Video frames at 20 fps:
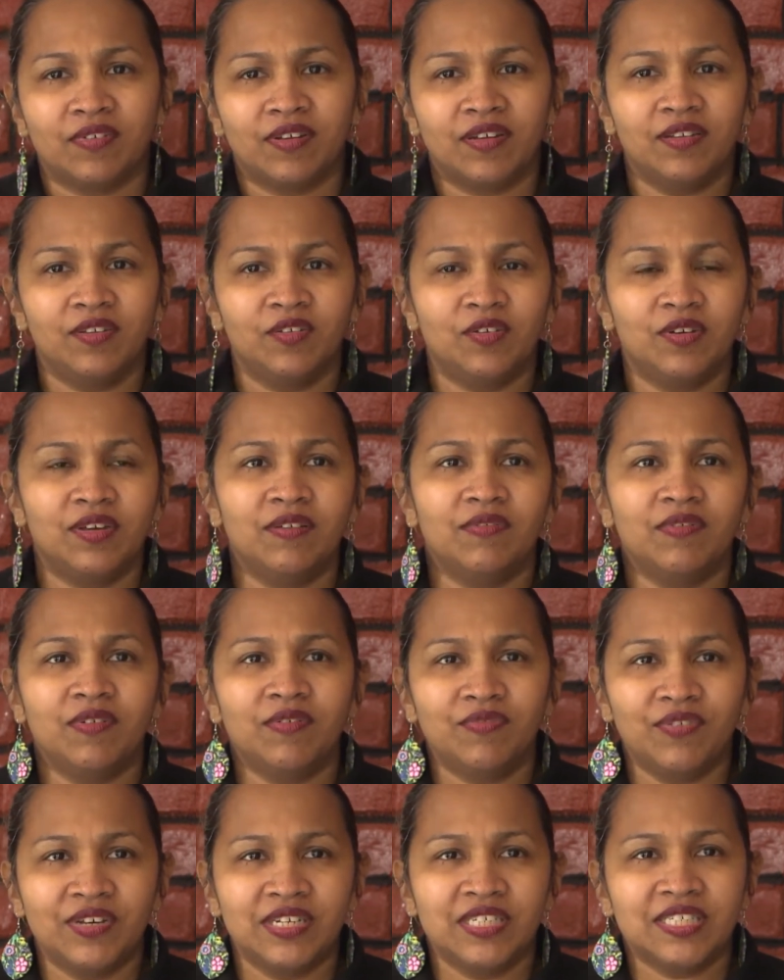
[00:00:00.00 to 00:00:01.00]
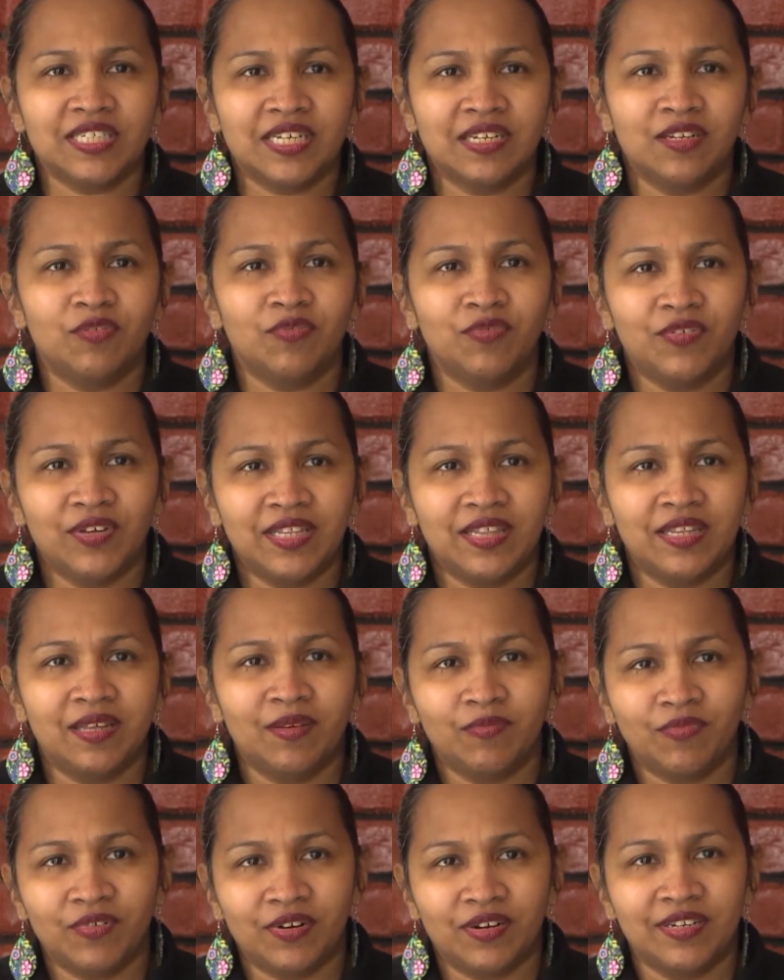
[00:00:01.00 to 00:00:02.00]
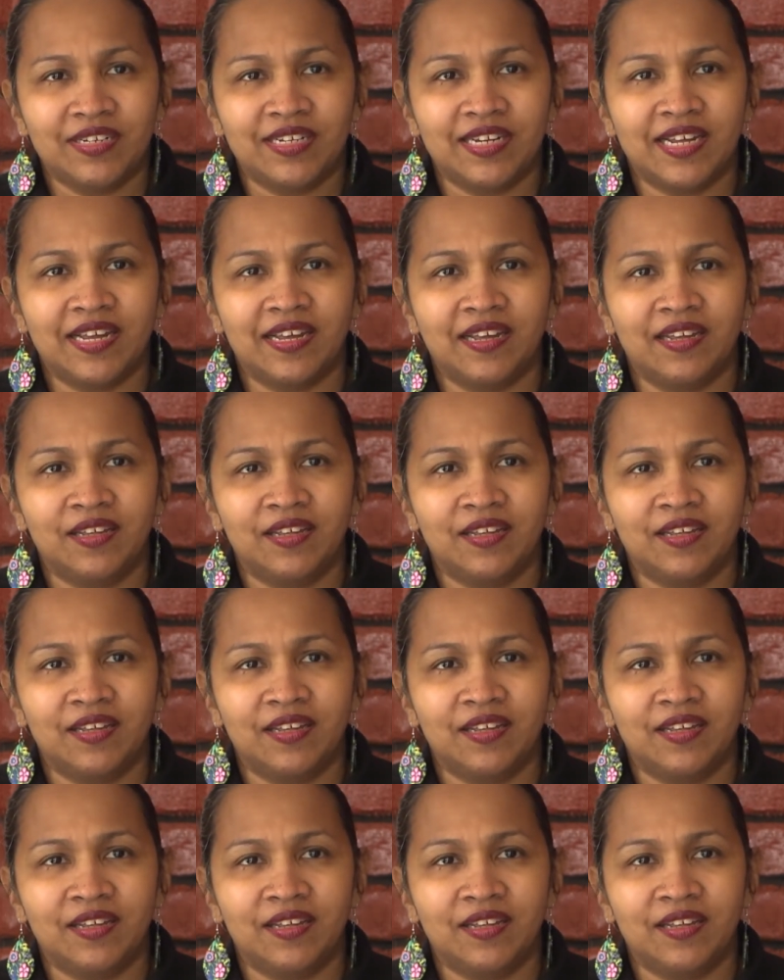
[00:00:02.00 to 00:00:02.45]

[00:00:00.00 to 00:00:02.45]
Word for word: you give a fish and you feed them for a day.